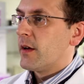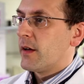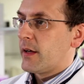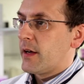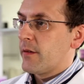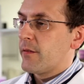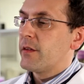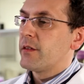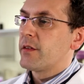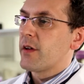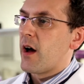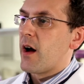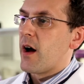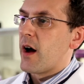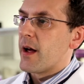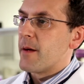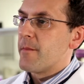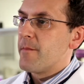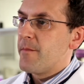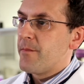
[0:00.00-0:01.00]
Given
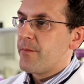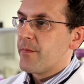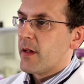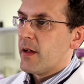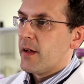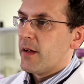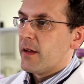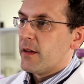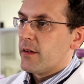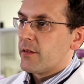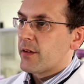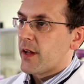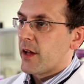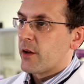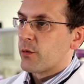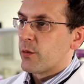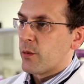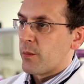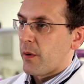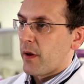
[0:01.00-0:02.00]
time,
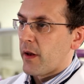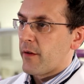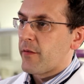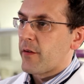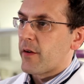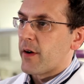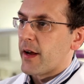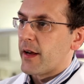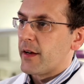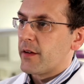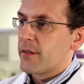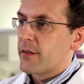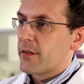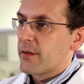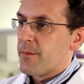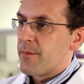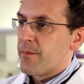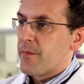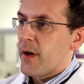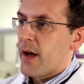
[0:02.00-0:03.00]
cells will proliferate
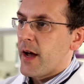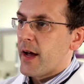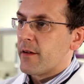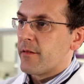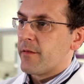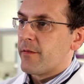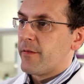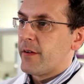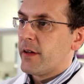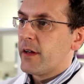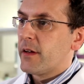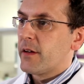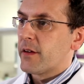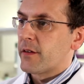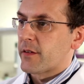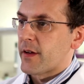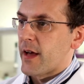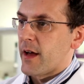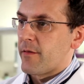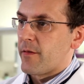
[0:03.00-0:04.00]
and fill the
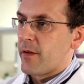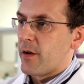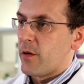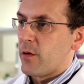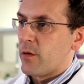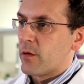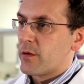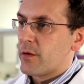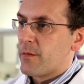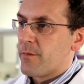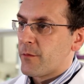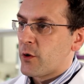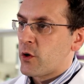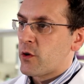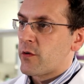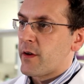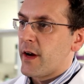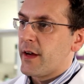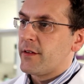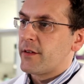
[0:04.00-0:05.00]
scaffold,
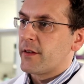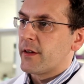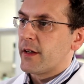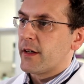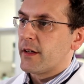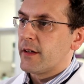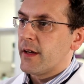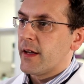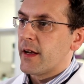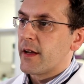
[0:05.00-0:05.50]
creating in